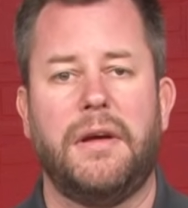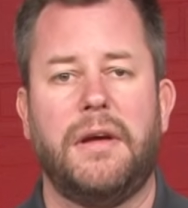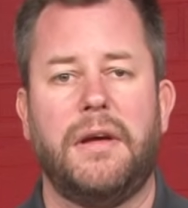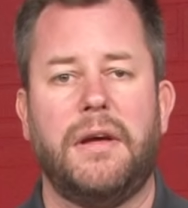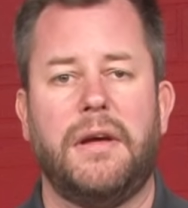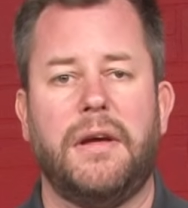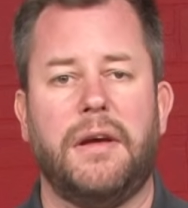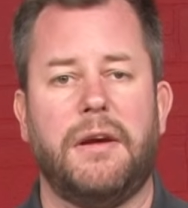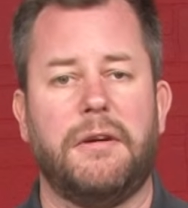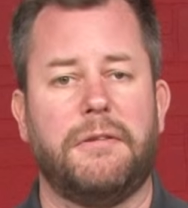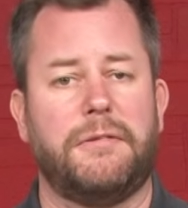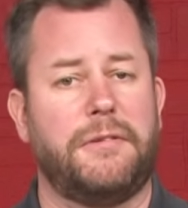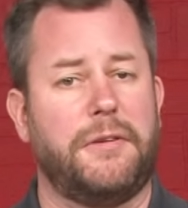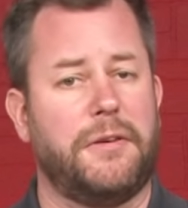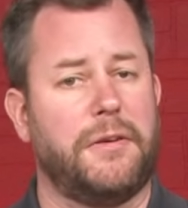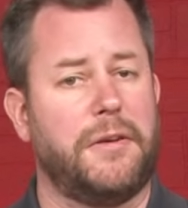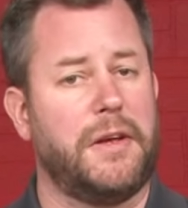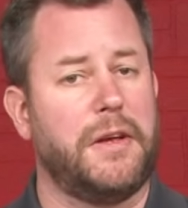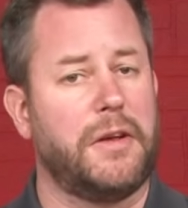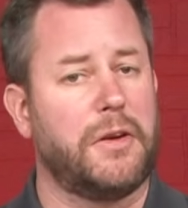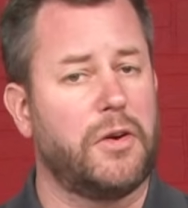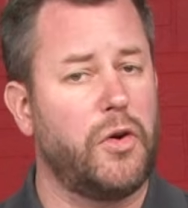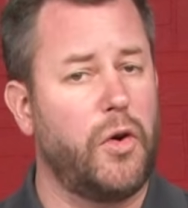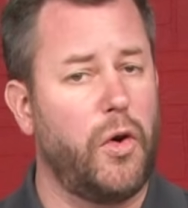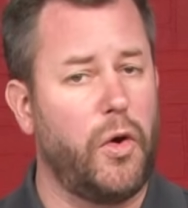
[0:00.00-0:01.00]
If you're
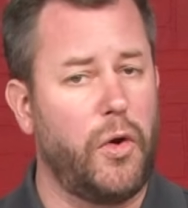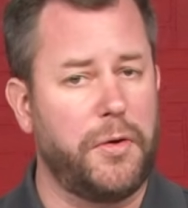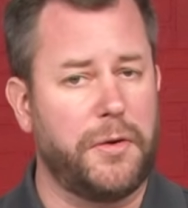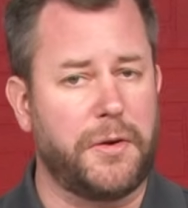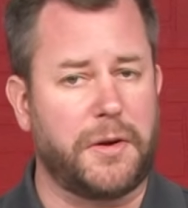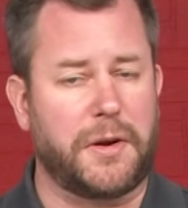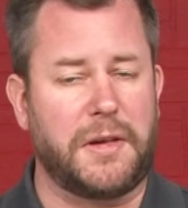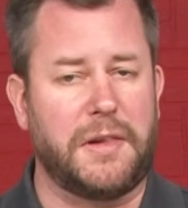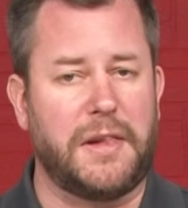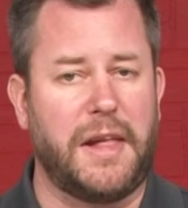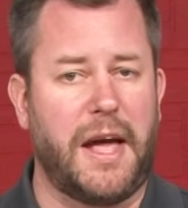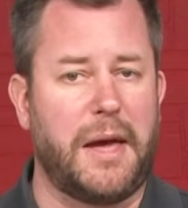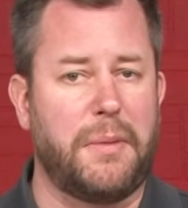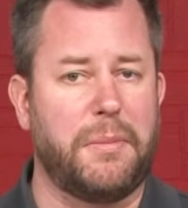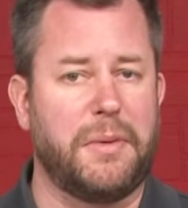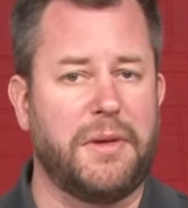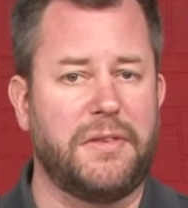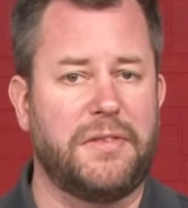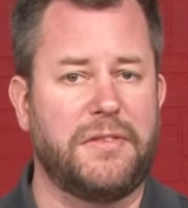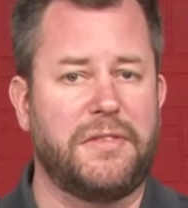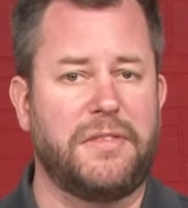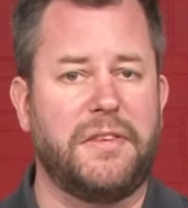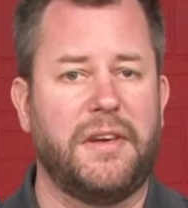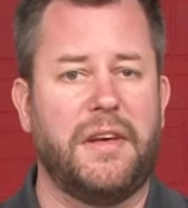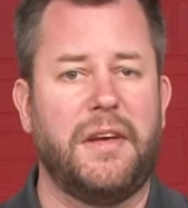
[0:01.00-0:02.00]
in colder
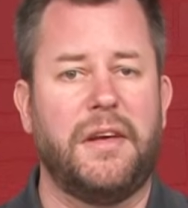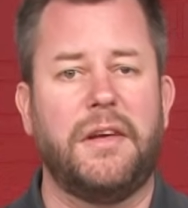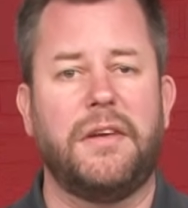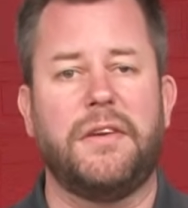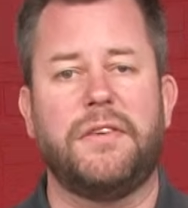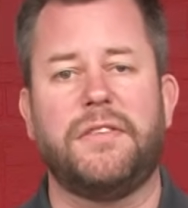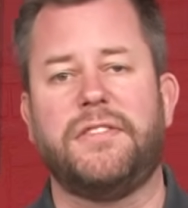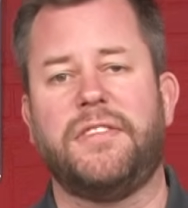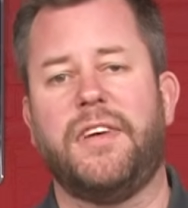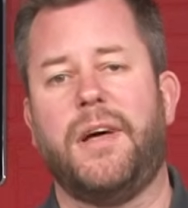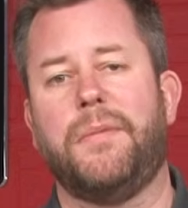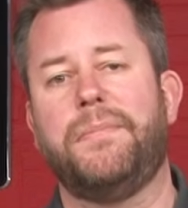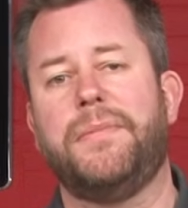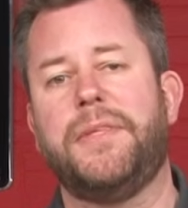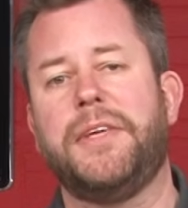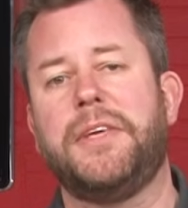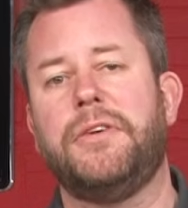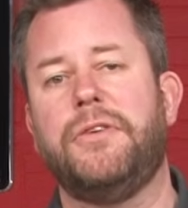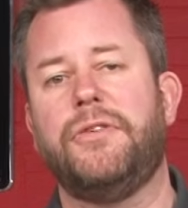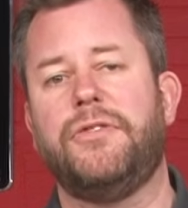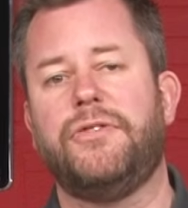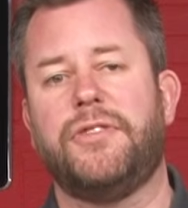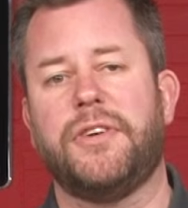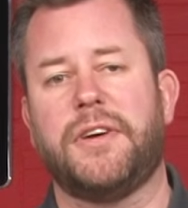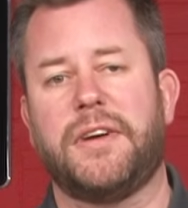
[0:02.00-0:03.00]
climates, something
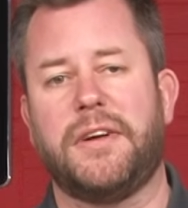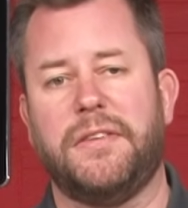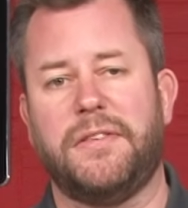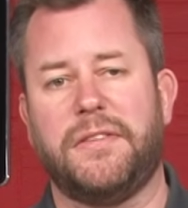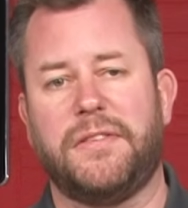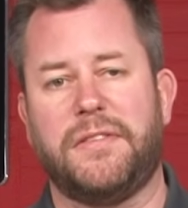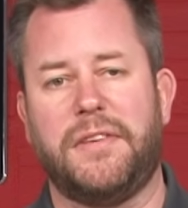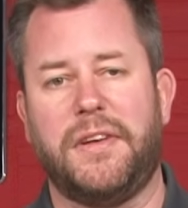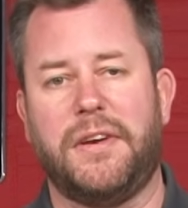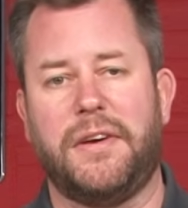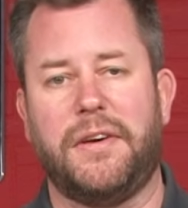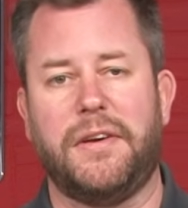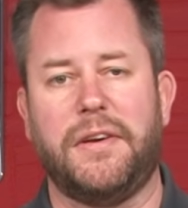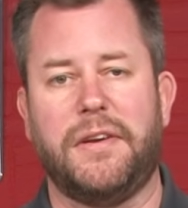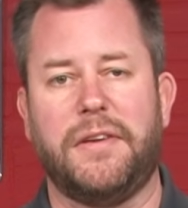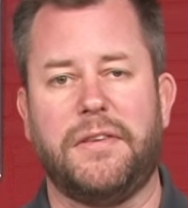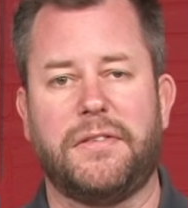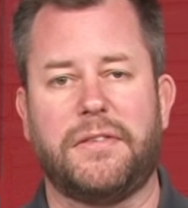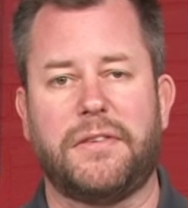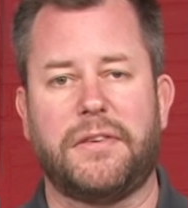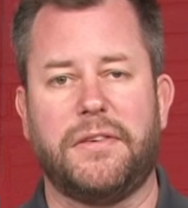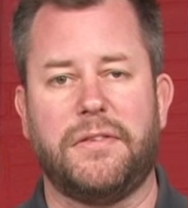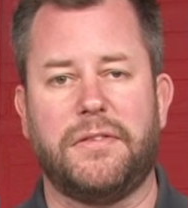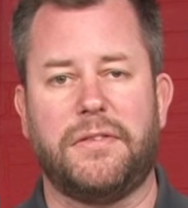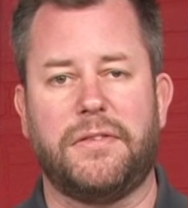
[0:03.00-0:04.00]
you should consider
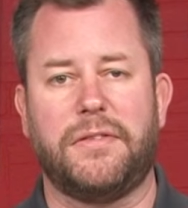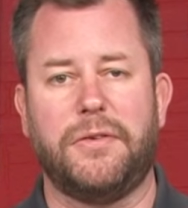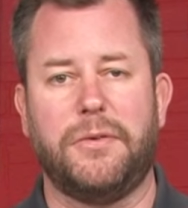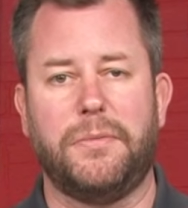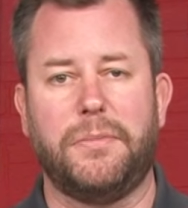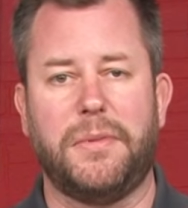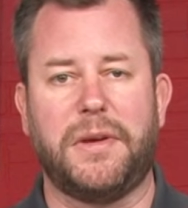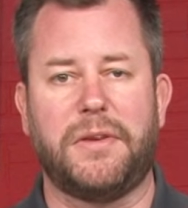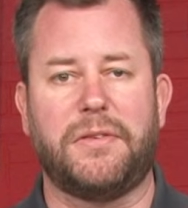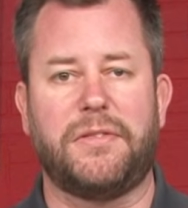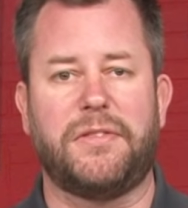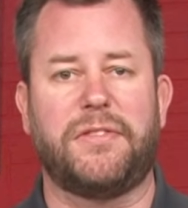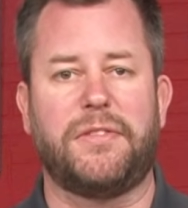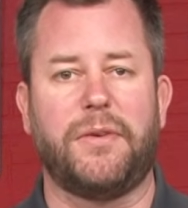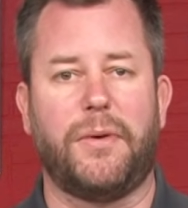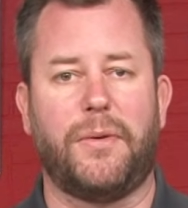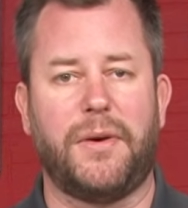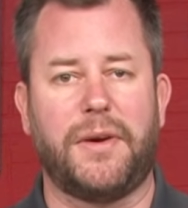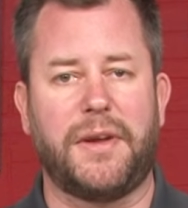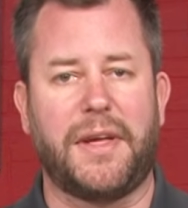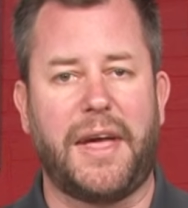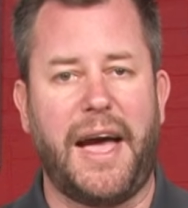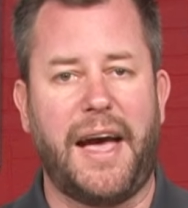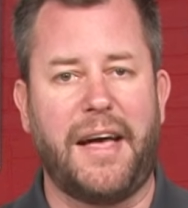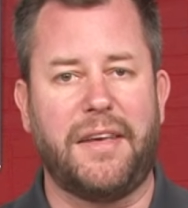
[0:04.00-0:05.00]
is consuming
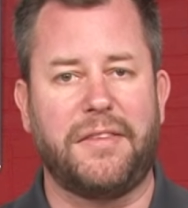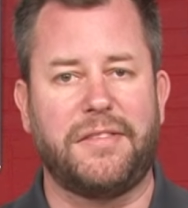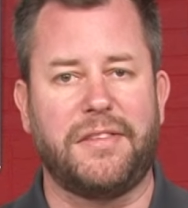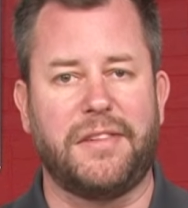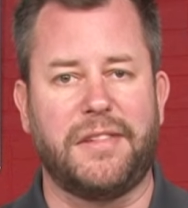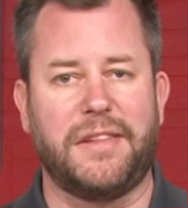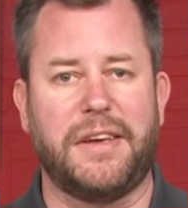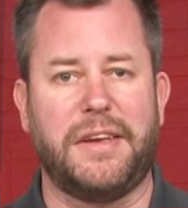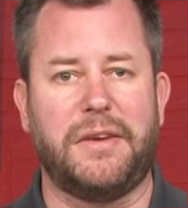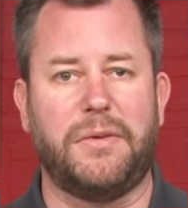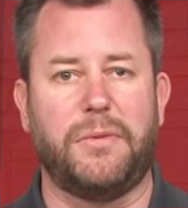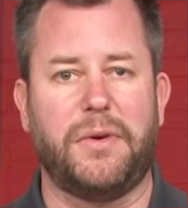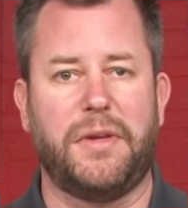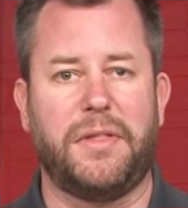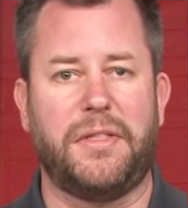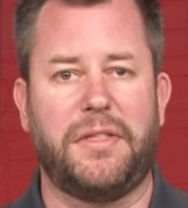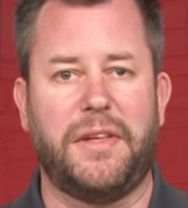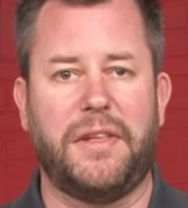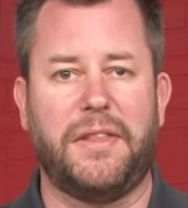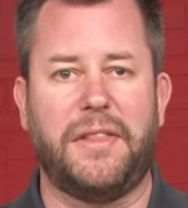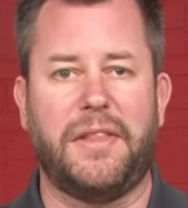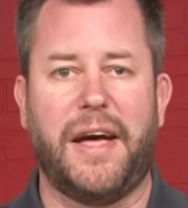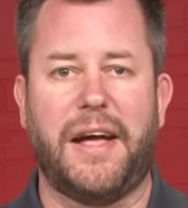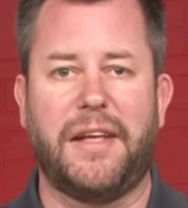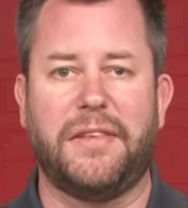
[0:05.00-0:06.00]
stored gasoline
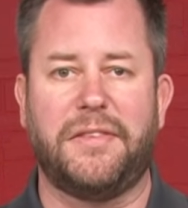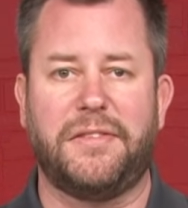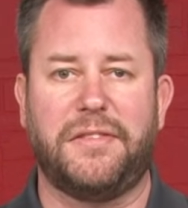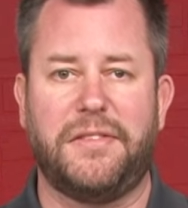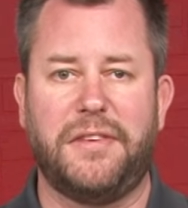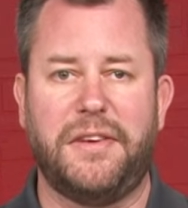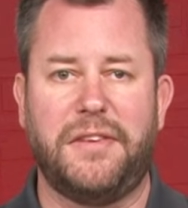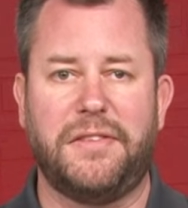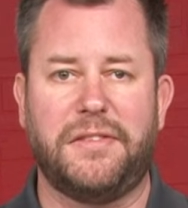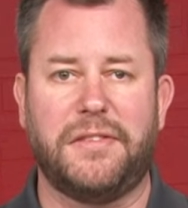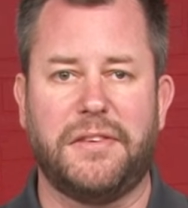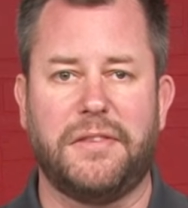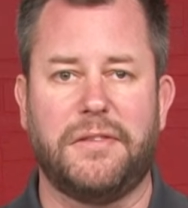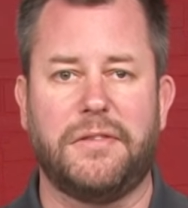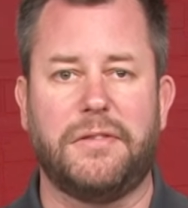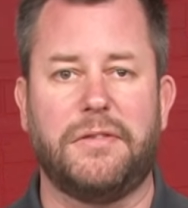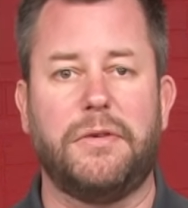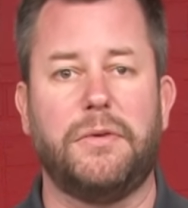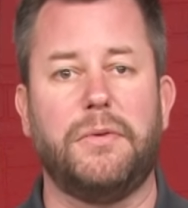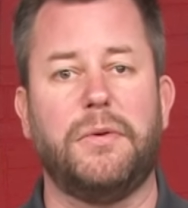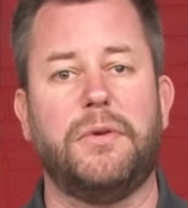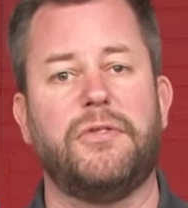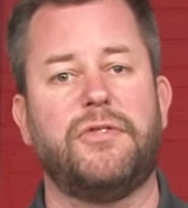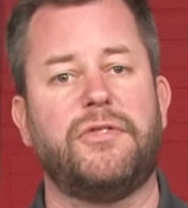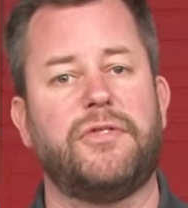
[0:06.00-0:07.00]
within that season
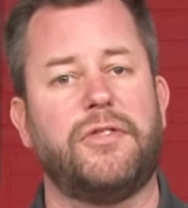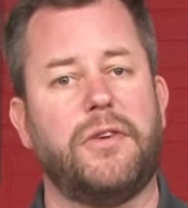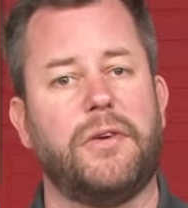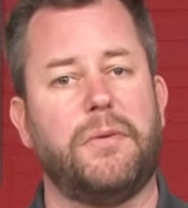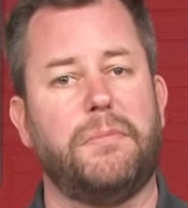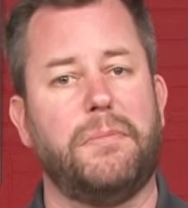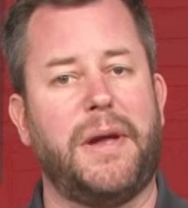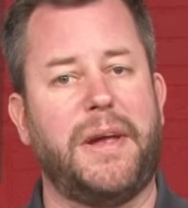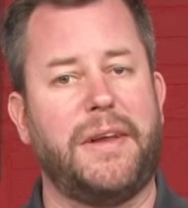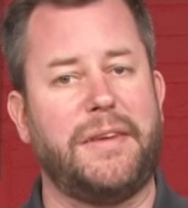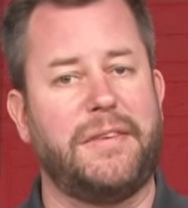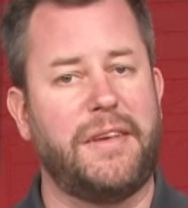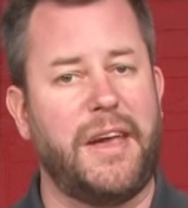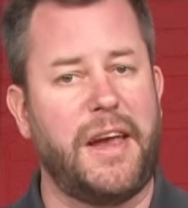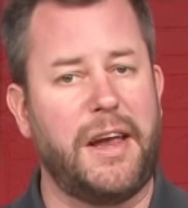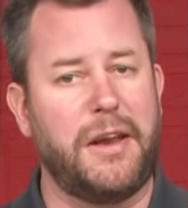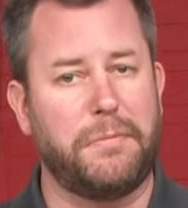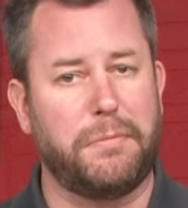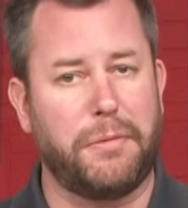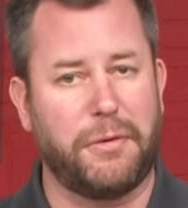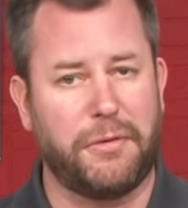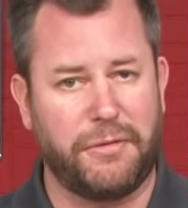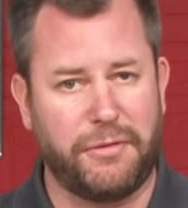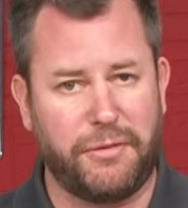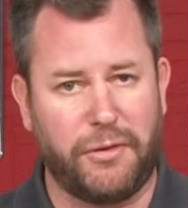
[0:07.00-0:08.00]
to ensure
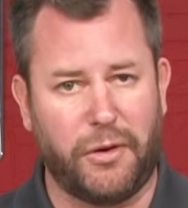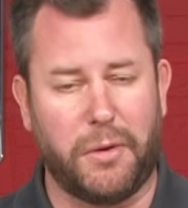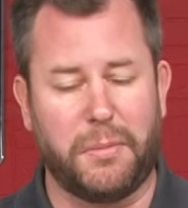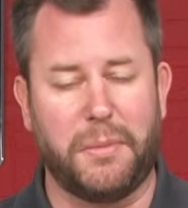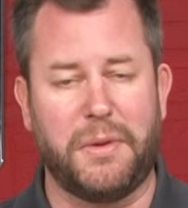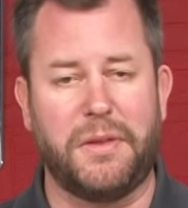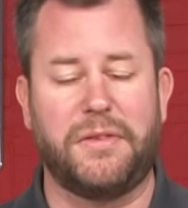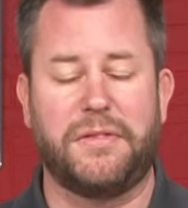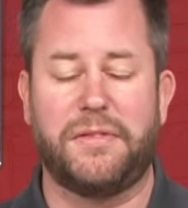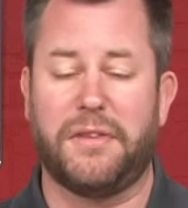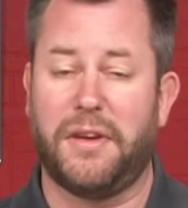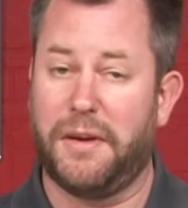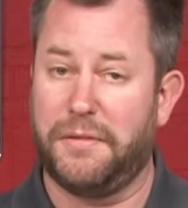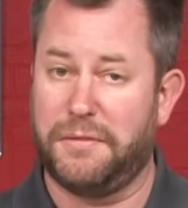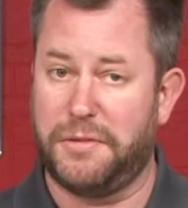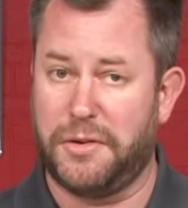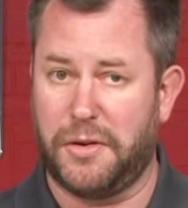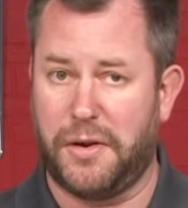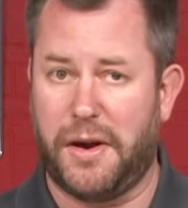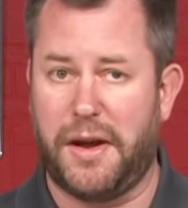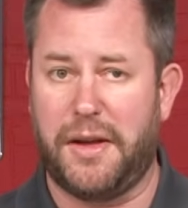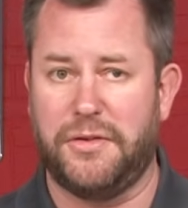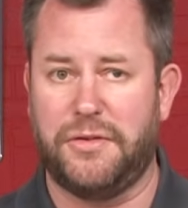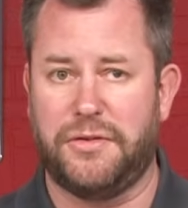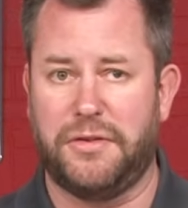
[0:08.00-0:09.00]
maintained performance of
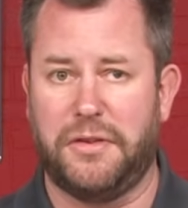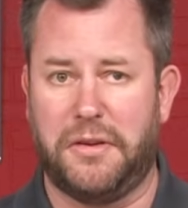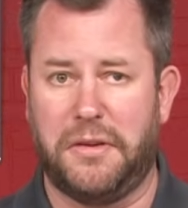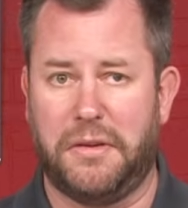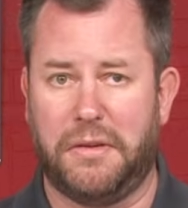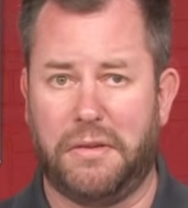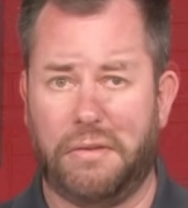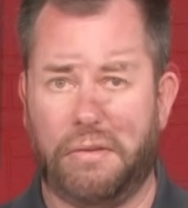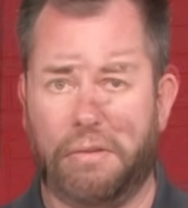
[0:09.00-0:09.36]
your engine.